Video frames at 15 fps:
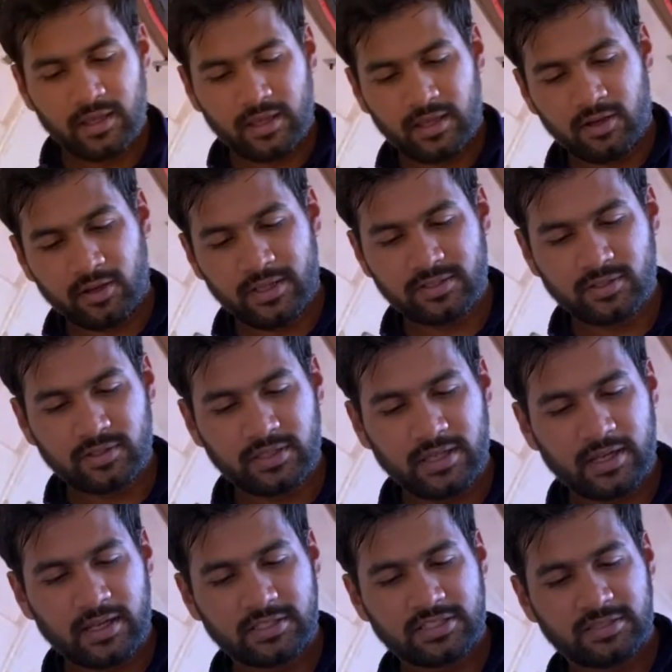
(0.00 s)
Okay, so
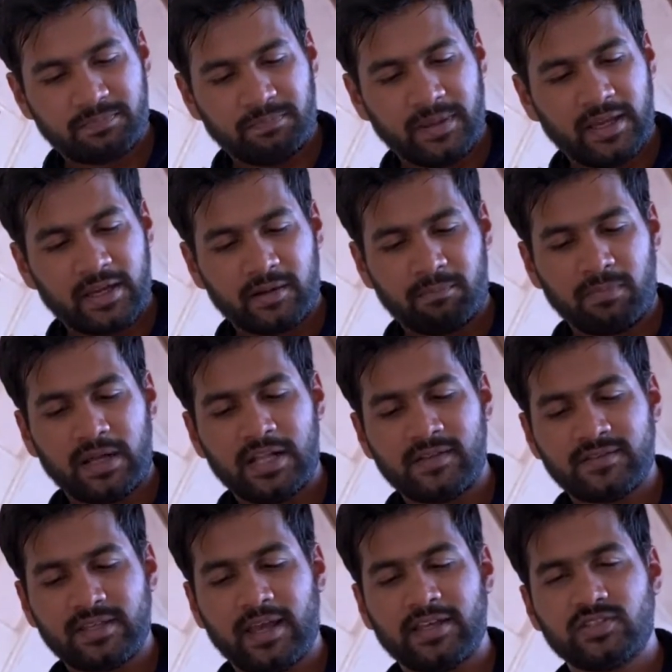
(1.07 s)
there are spare
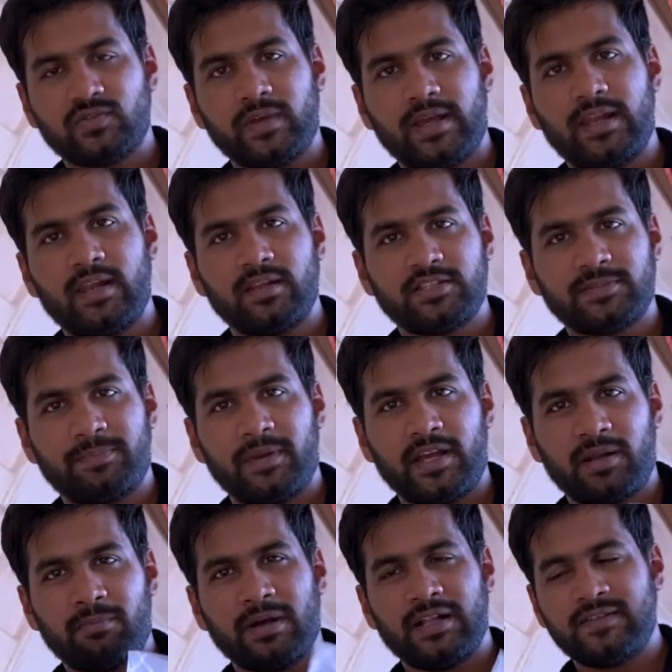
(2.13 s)
bulbs as well.
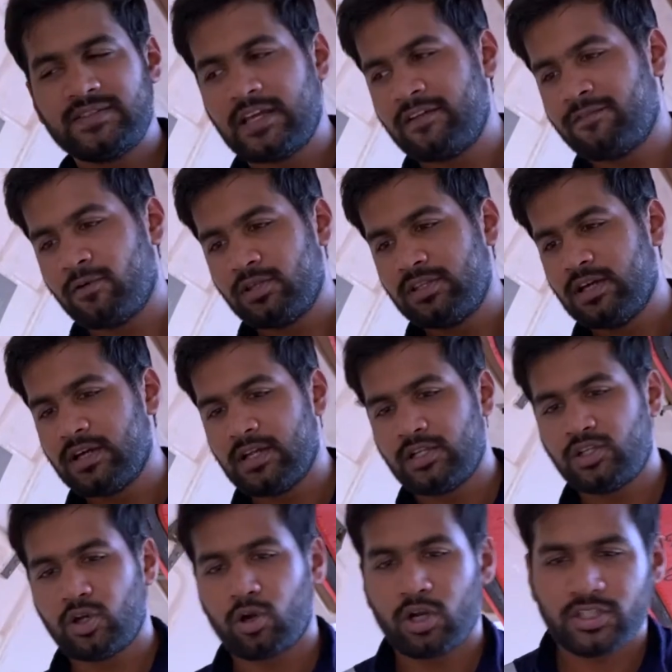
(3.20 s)
Spare bulbs are for the
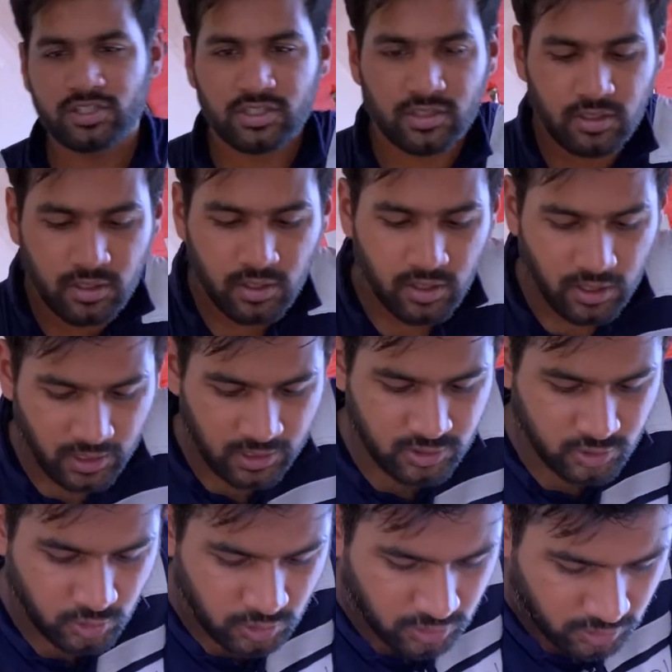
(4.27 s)
torch. I'll
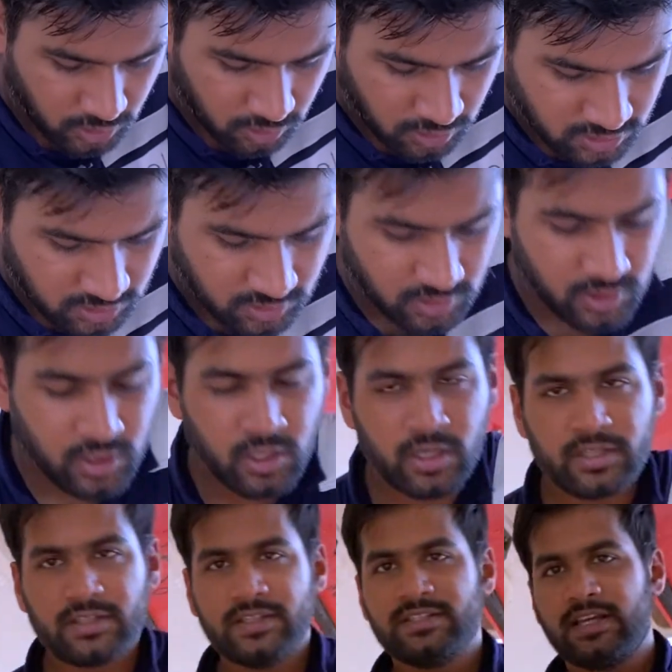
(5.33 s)
show you the torch.
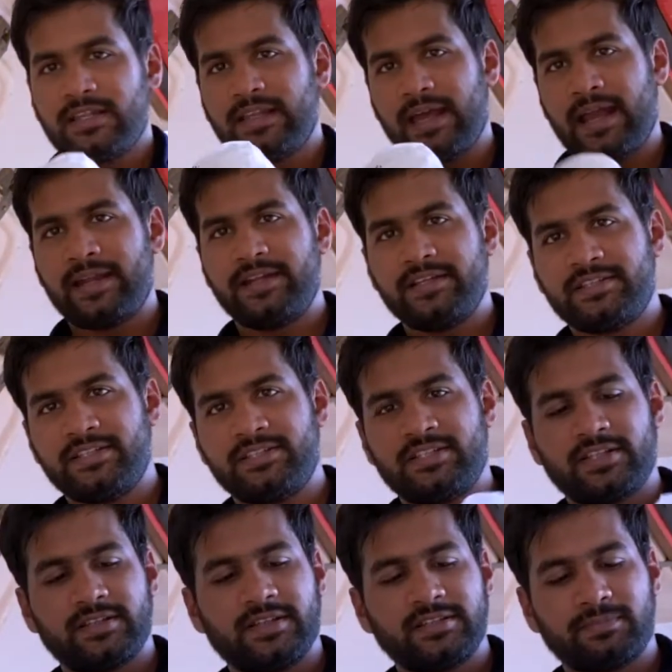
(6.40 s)
So these are the
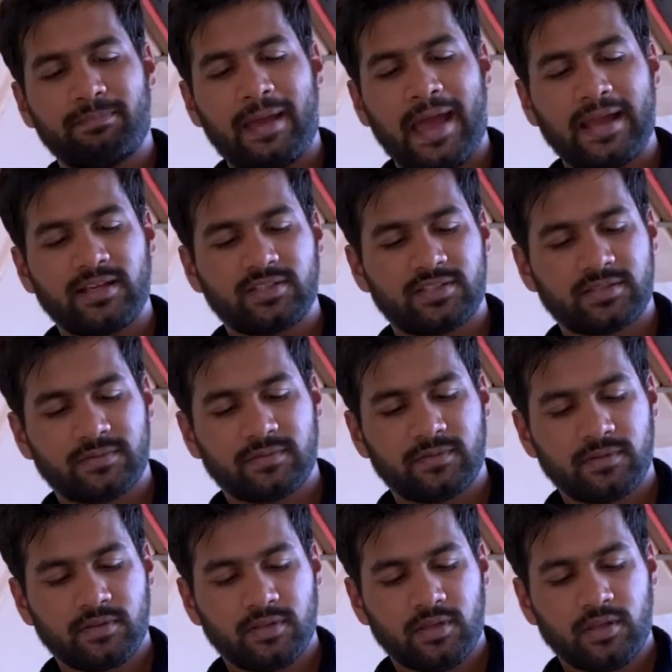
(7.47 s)
anti-seasickness bags.
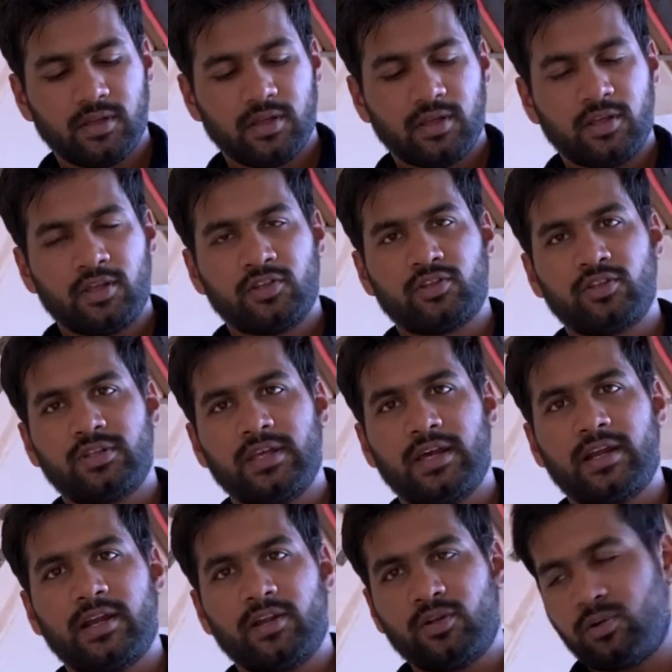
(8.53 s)
So
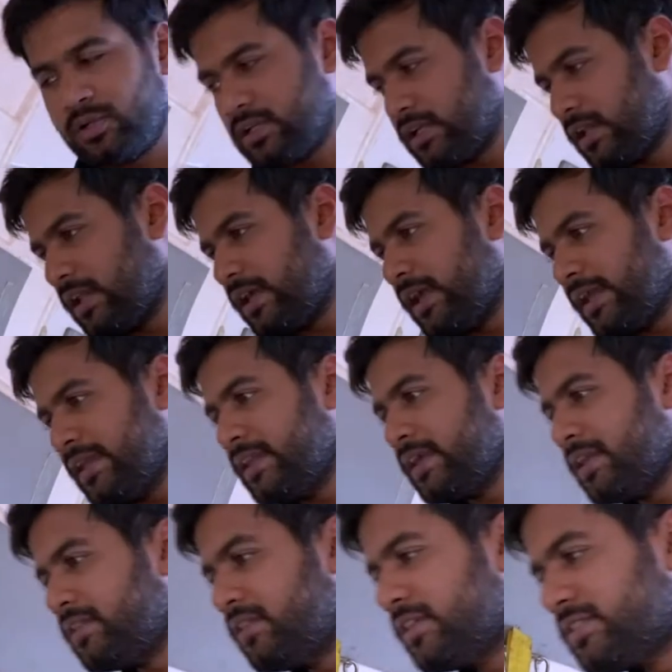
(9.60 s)
there are total,
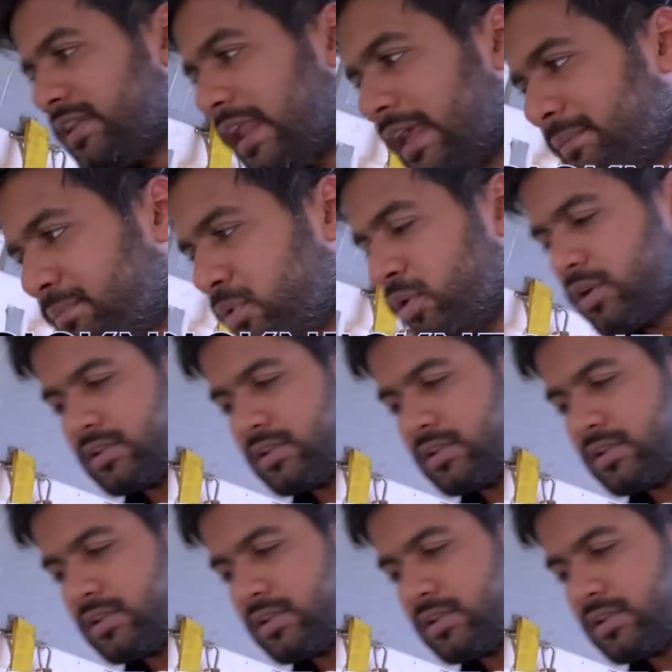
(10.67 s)
in this lifeboat,